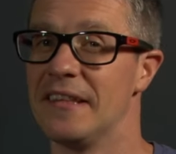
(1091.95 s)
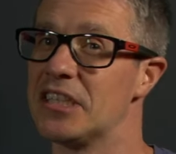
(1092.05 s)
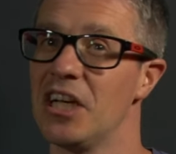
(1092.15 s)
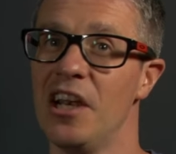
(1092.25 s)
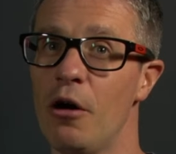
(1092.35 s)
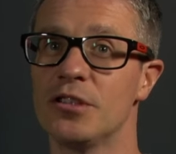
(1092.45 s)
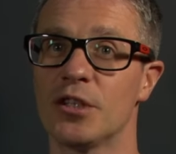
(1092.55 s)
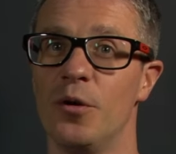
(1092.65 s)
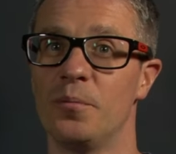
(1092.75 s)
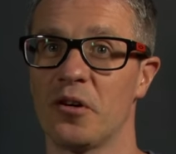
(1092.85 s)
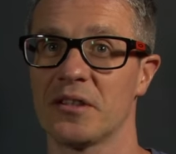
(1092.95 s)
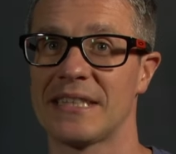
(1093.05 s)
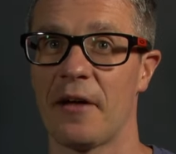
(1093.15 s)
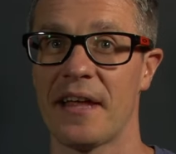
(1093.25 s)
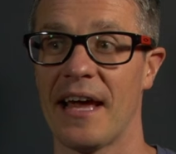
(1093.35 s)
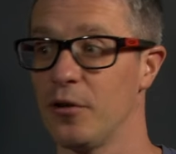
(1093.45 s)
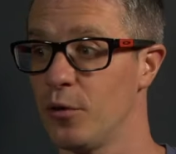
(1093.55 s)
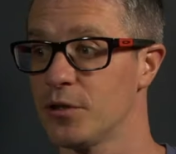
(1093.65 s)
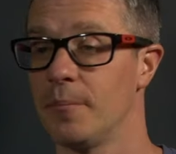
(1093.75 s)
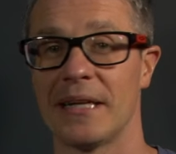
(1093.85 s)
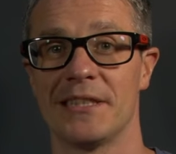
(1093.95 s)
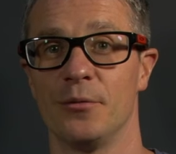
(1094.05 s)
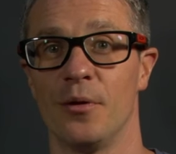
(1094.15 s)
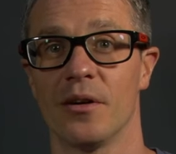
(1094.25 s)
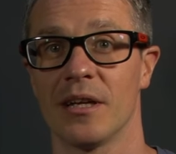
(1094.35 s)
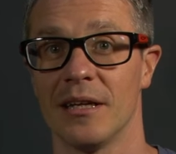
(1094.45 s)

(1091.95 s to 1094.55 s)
There's loads of cool products out there, and also Magicworld